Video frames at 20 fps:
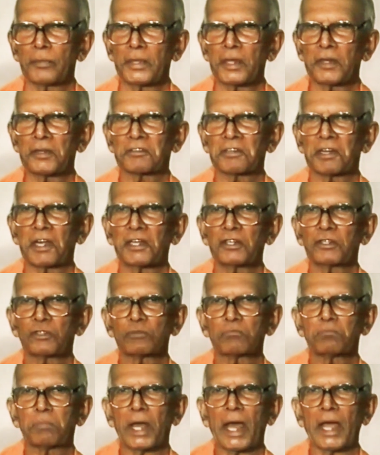They tried
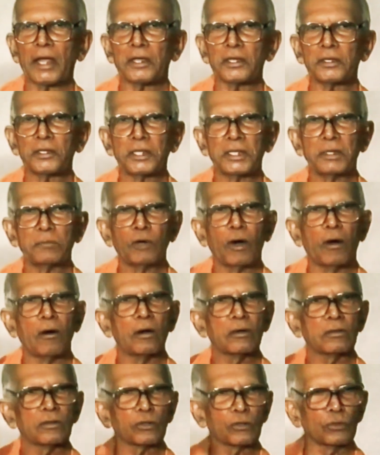to blacken him
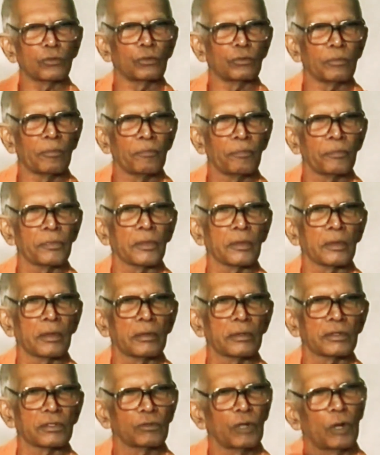all through.
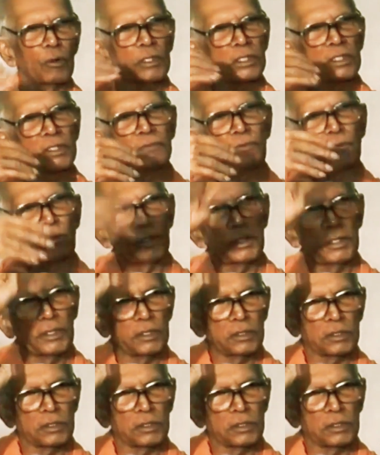Throughout his 40